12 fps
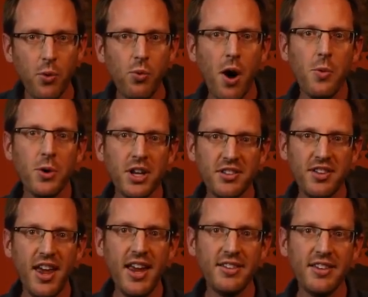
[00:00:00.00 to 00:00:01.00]
what would it
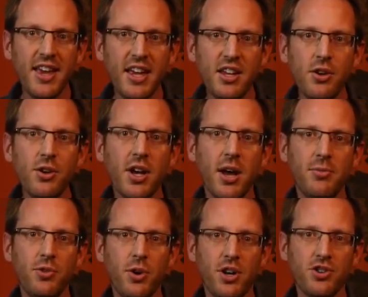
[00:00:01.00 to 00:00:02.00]
take to get you to
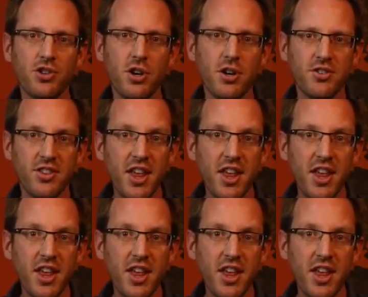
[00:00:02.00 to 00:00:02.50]
come to our church?